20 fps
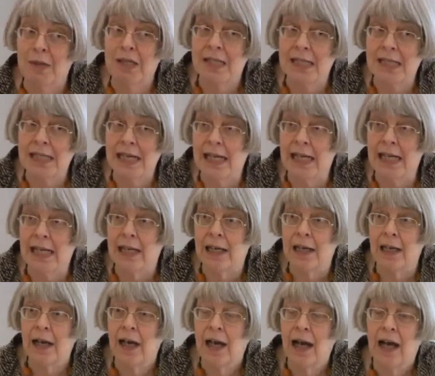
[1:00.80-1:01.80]
Women's
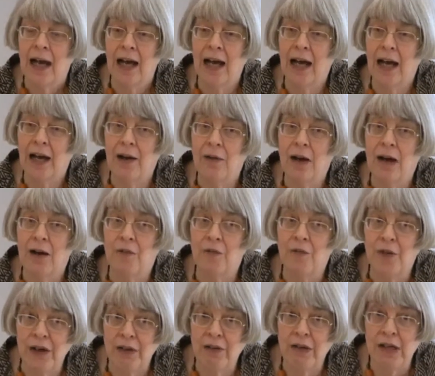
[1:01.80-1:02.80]
Day,
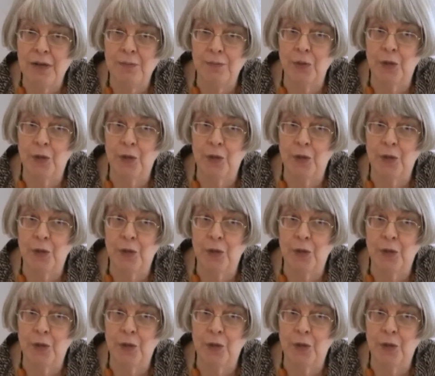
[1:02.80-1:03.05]
a very